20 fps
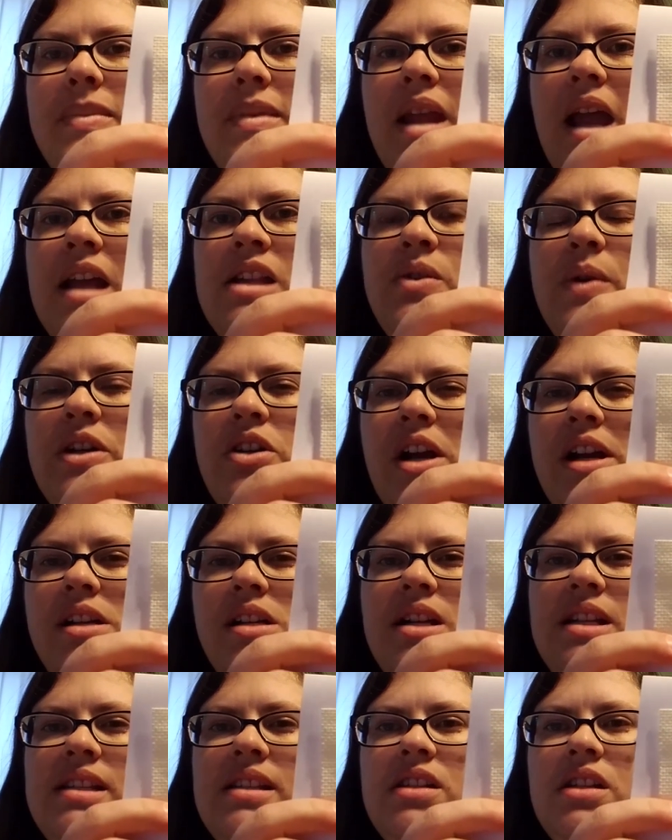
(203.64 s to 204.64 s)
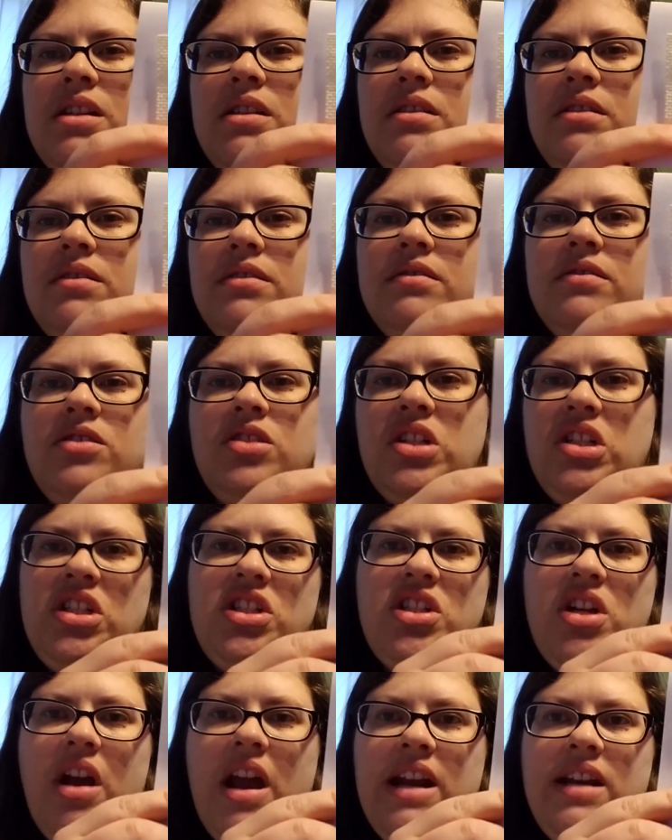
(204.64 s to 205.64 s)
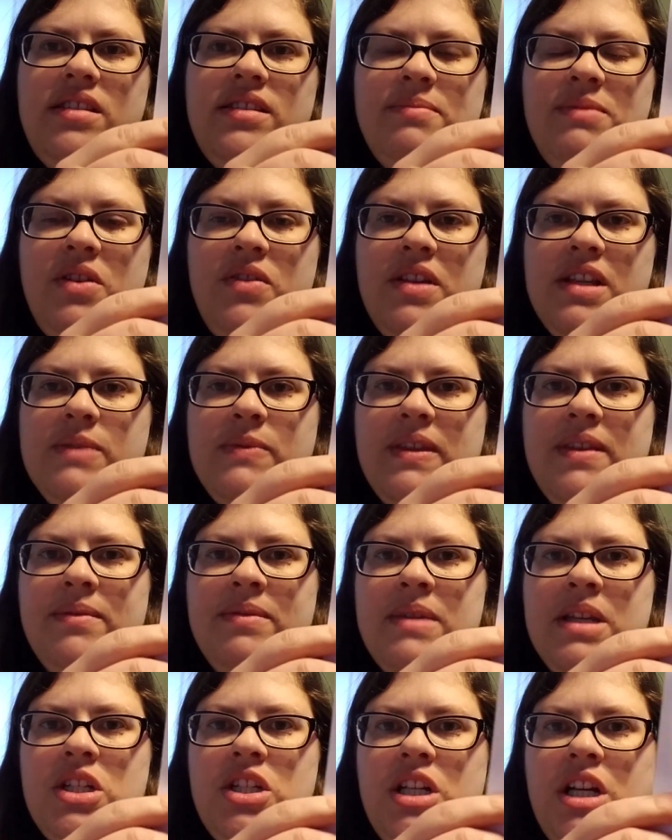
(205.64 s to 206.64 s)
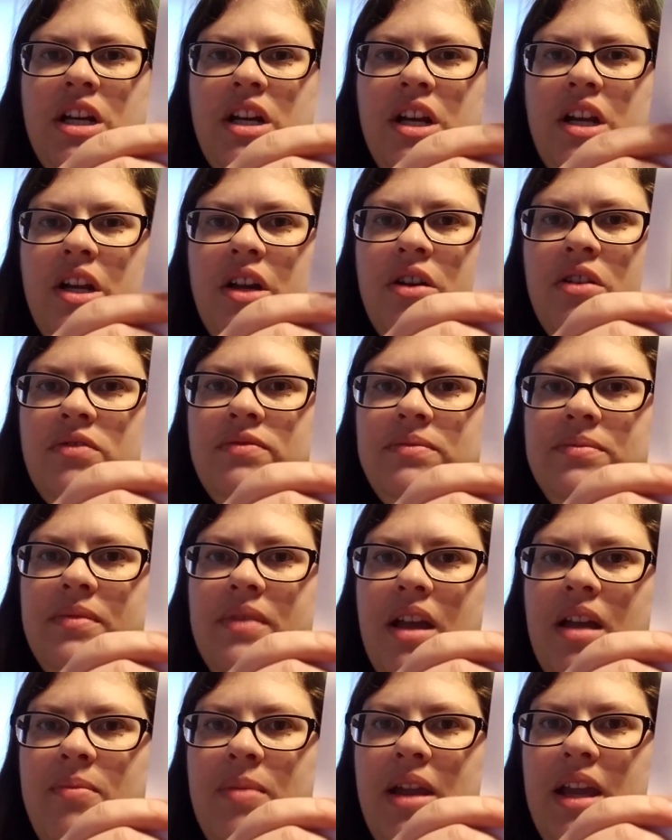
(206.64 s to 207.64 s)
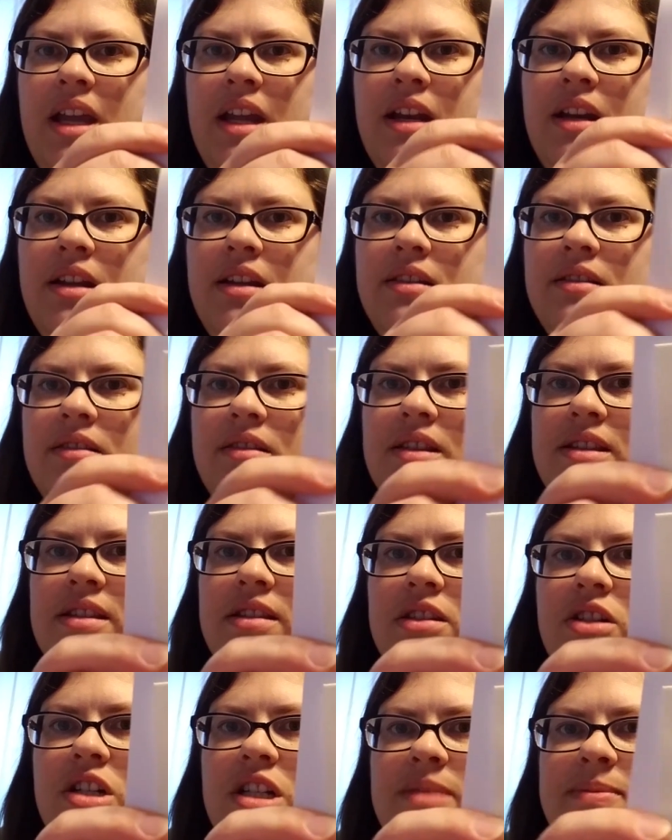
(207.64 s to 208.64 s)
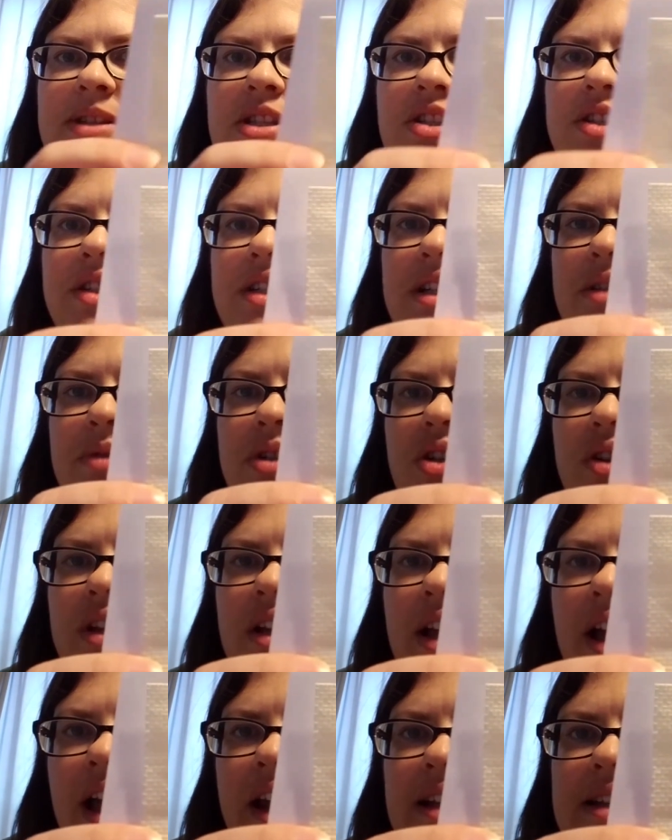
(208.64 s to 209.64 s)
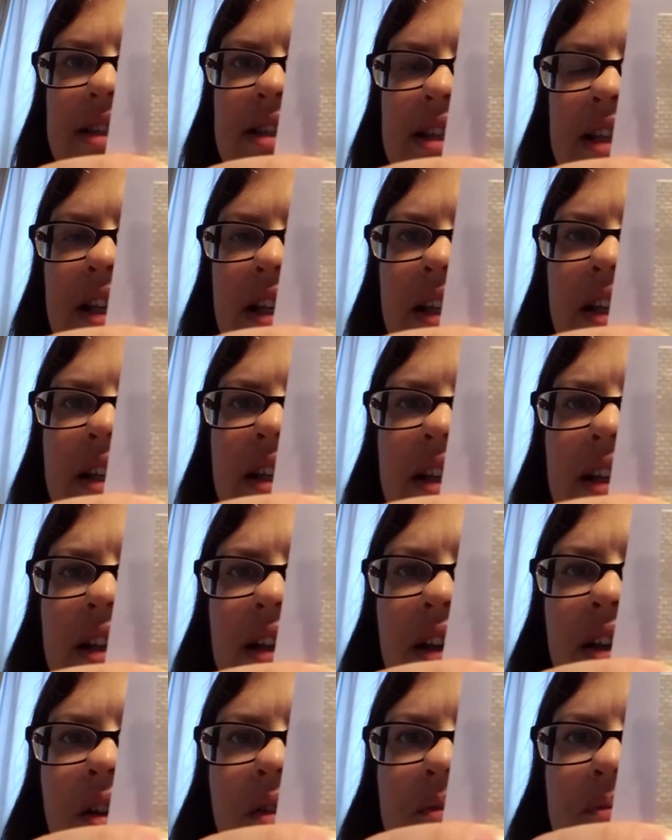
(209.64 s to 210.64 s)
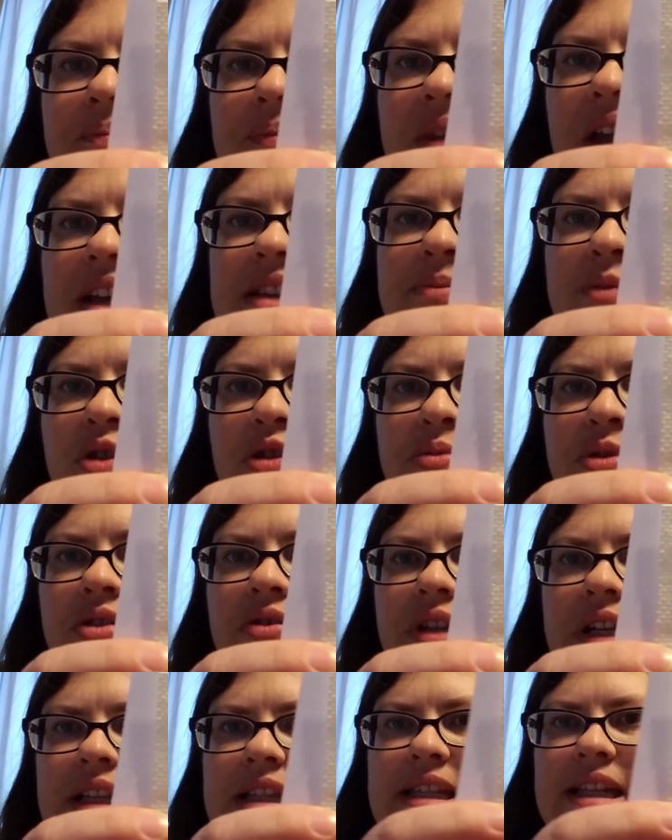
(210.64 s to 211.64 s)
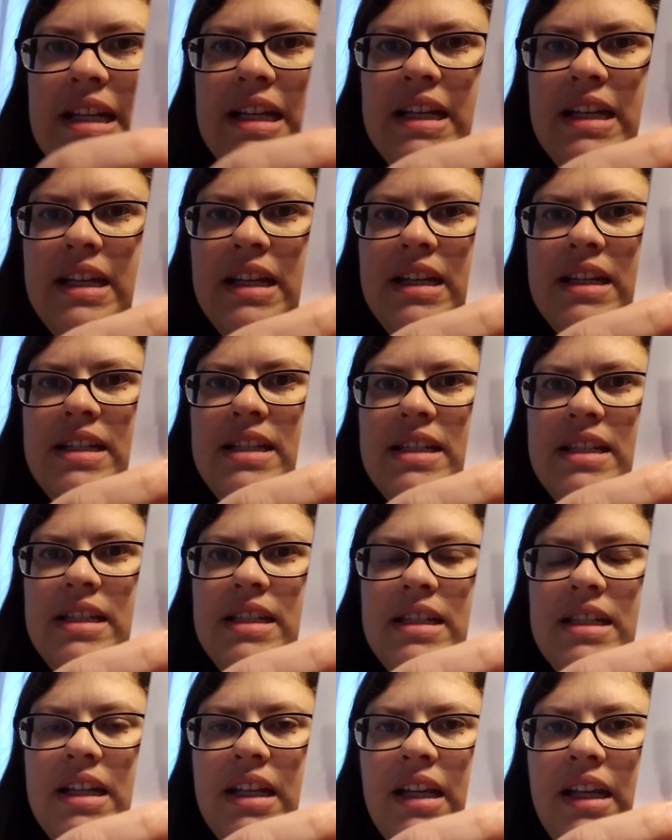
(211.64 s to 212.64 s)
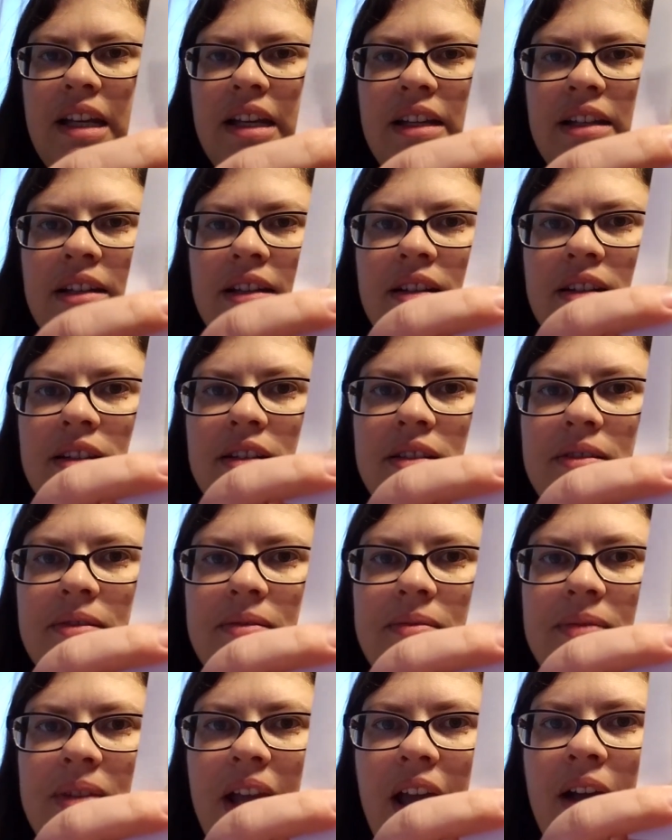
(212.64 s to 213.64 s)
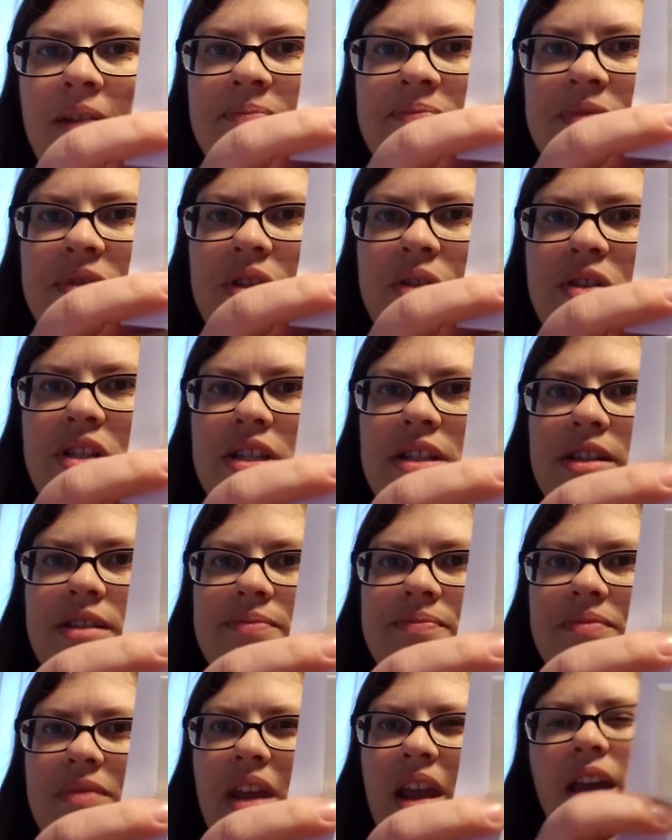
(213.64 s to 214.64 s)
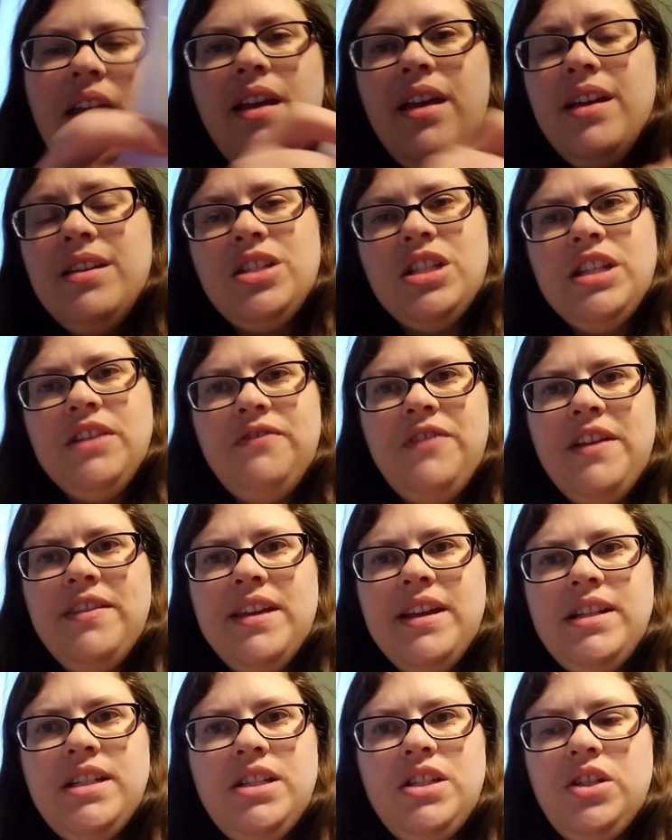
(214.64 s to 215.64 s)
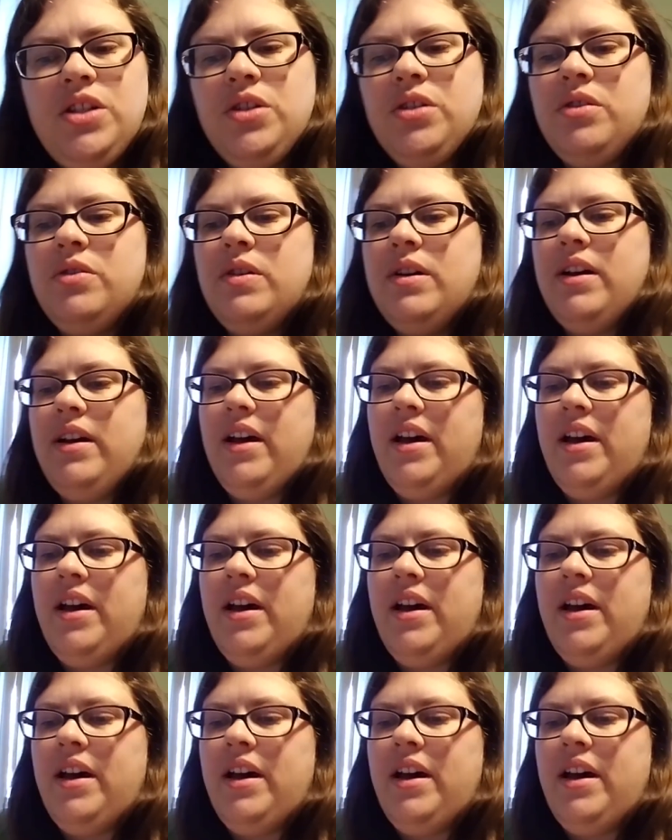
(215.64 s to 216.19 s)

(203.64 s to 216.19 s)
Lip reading: so I tried to just try some new things with them this year, you know. I made this Christmas tree, which you can kind of see has multiple greens in it, and yeah, so it's just a fun thing to do.